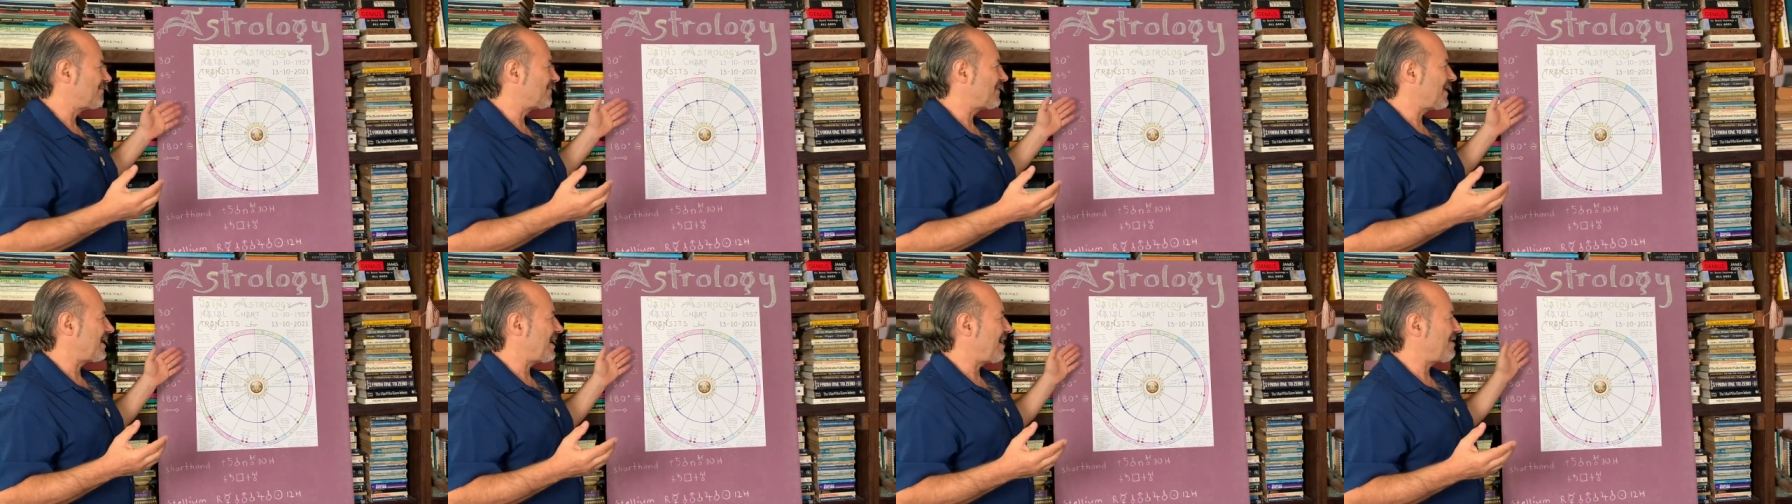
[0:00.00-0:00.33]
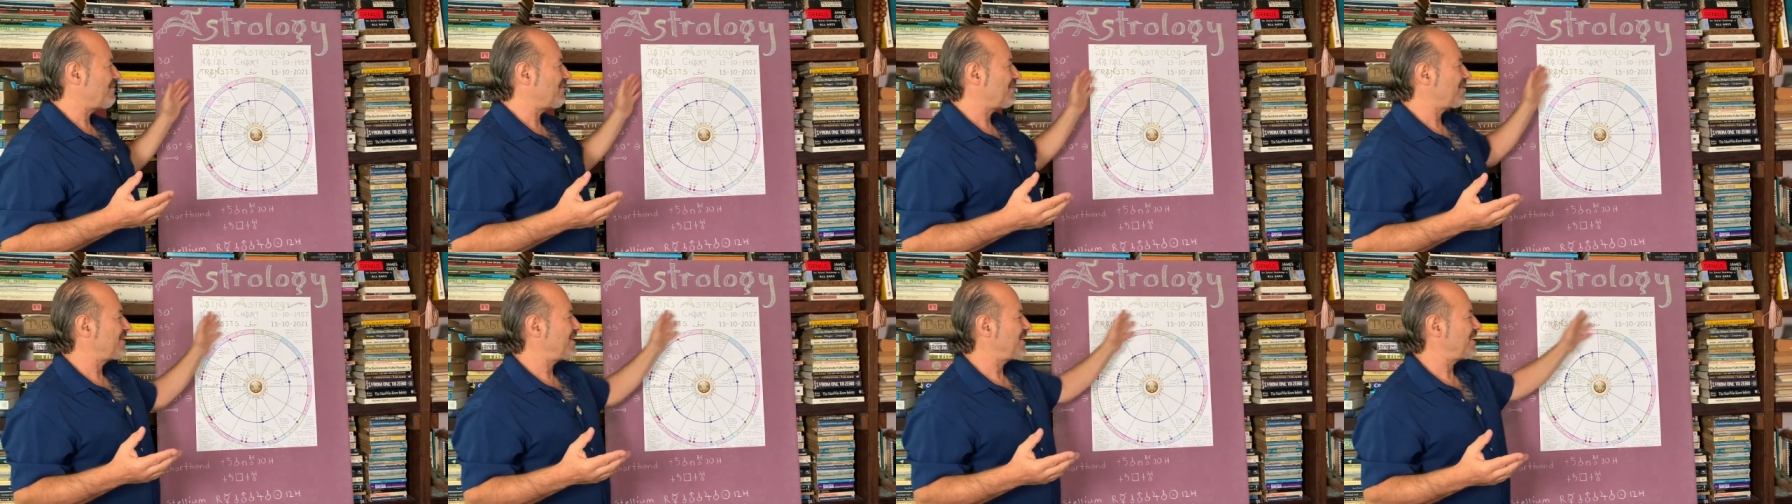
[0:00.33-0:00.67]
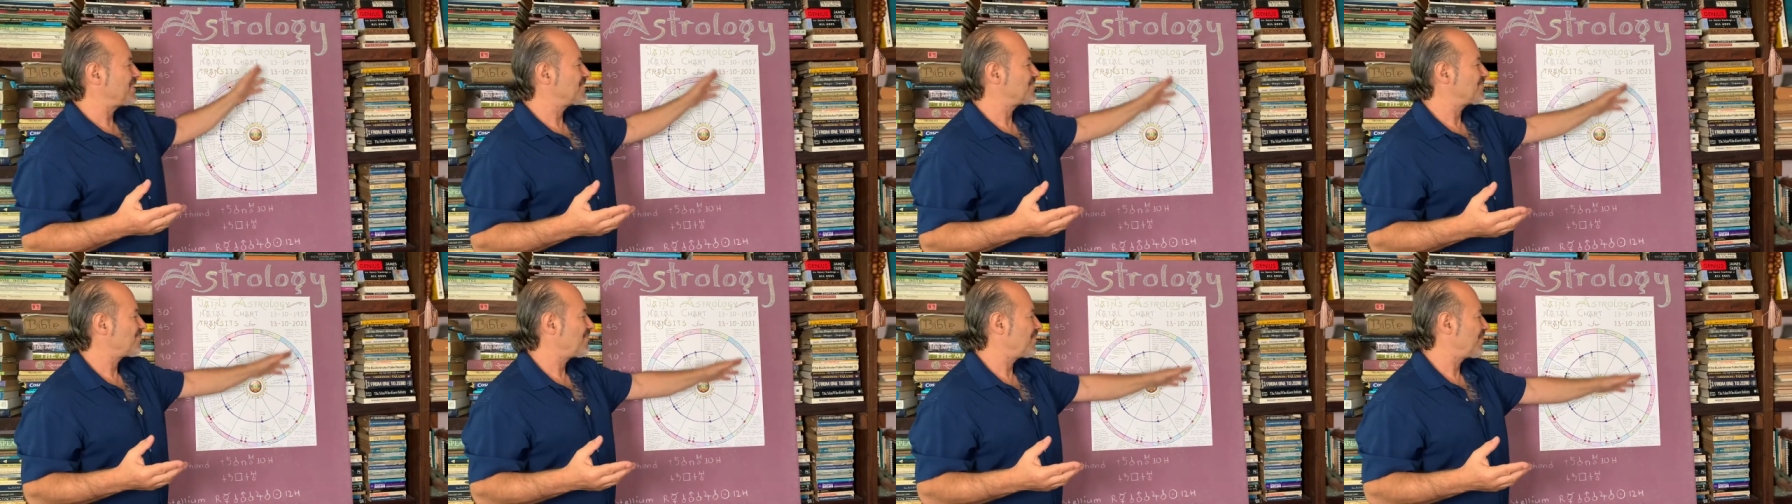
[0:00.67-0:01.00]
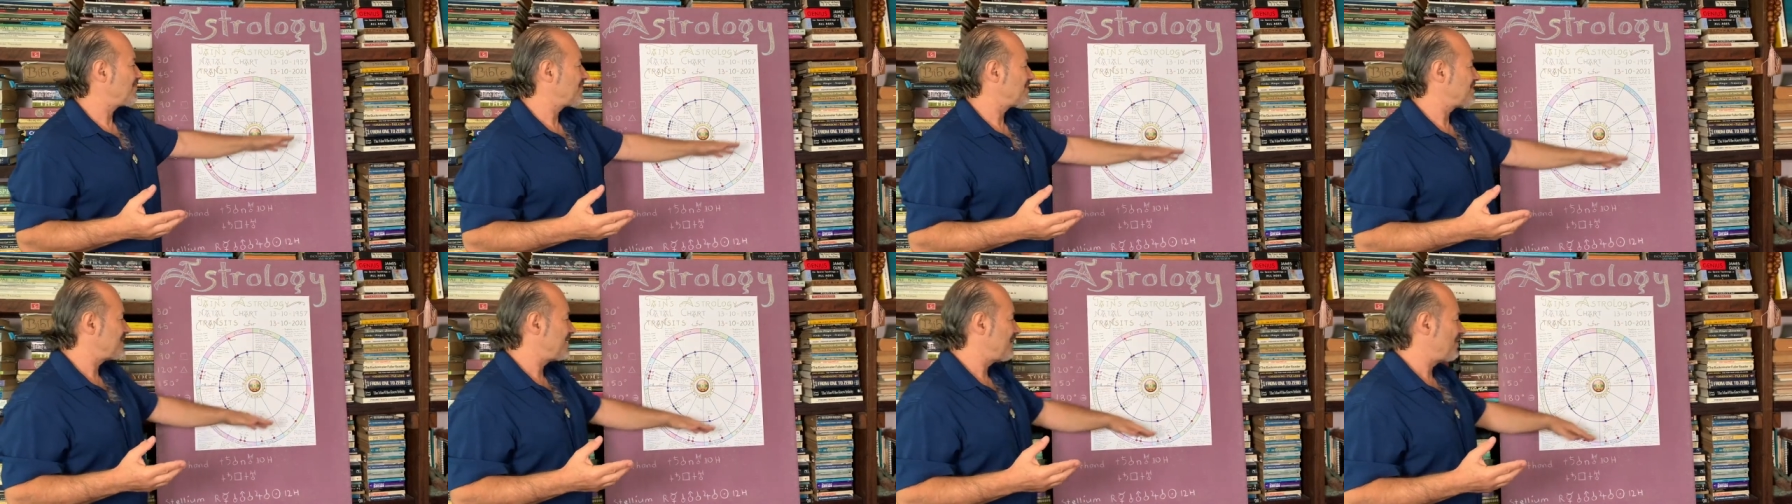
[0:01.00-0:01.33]
that everything is
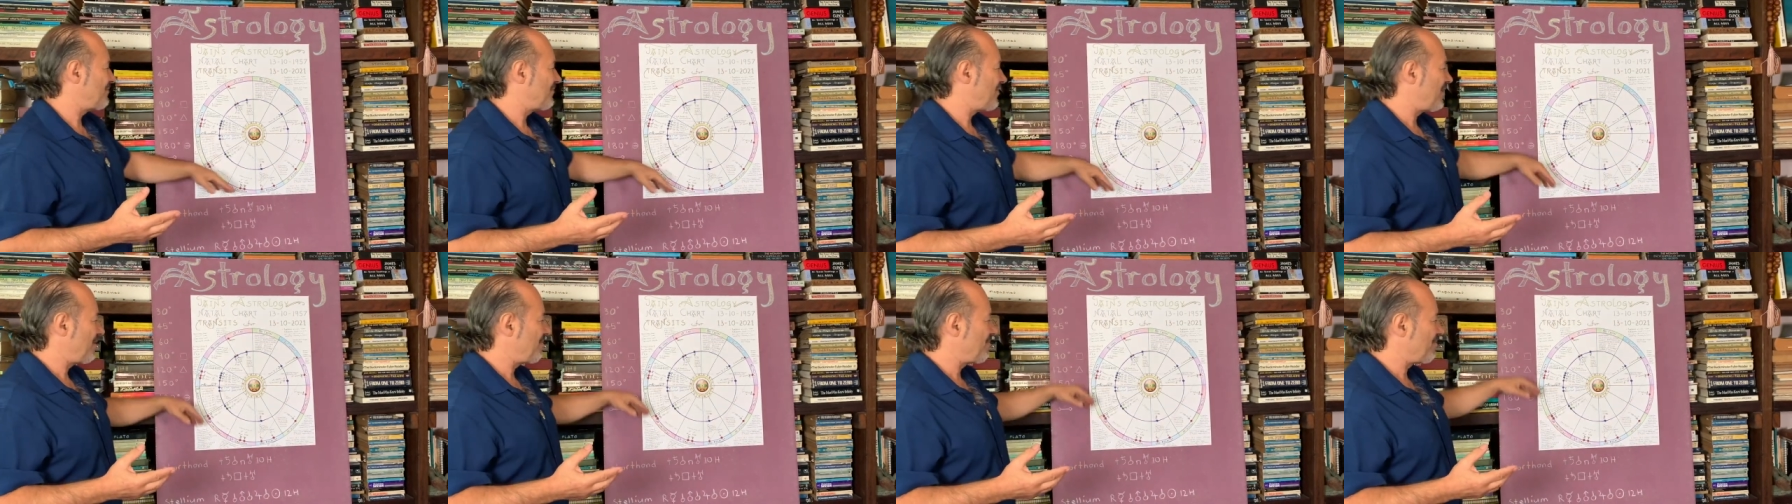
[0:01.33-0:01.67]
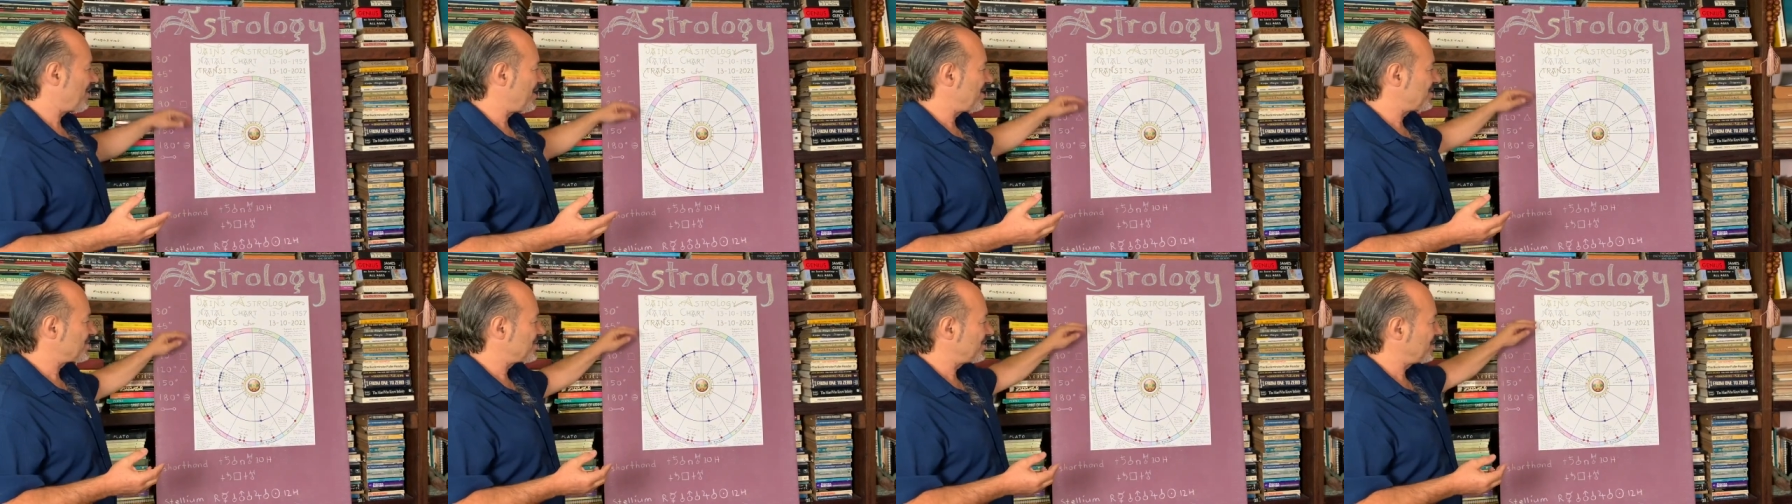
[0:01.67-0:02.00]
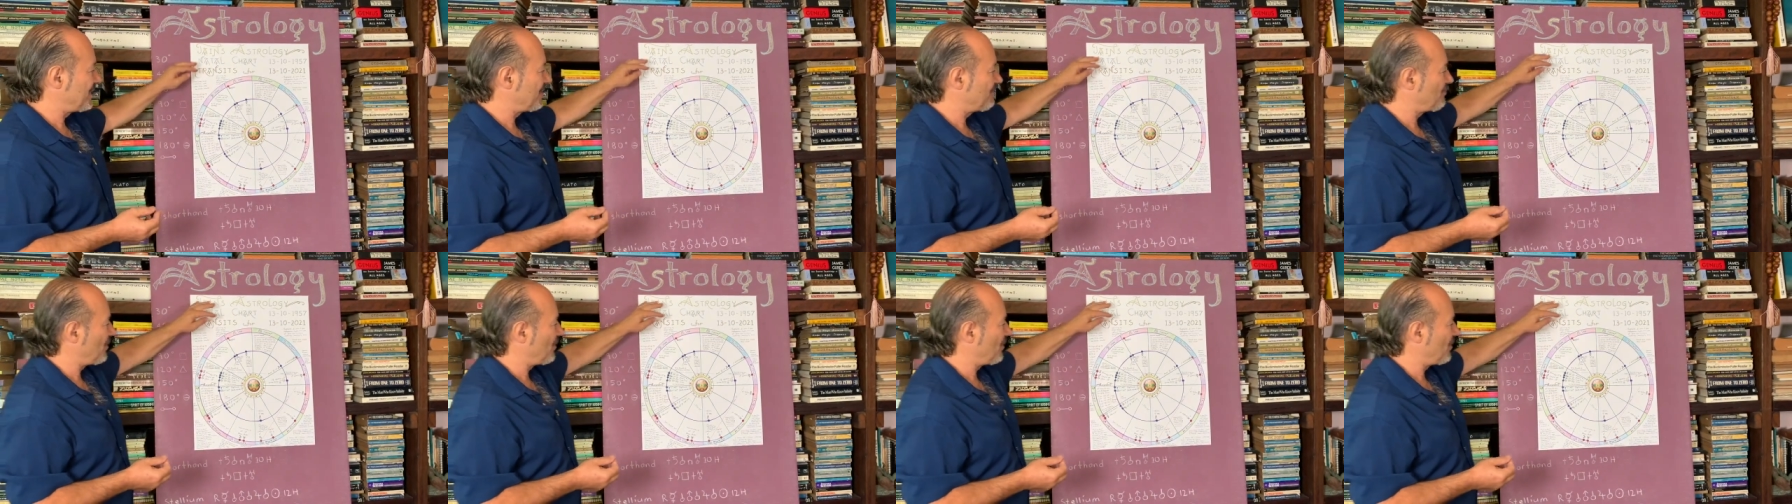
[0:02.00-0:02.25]
frequency and vibration. And